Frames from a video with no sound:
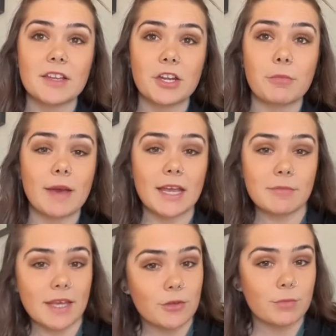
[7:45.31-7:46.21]
mind
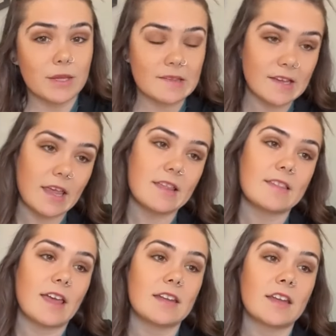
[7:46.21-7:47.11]
my own business
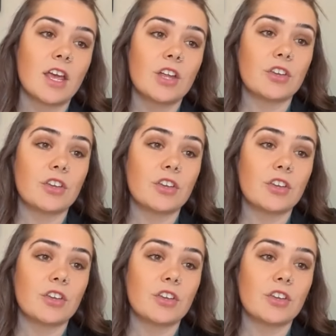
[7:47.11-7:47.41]
and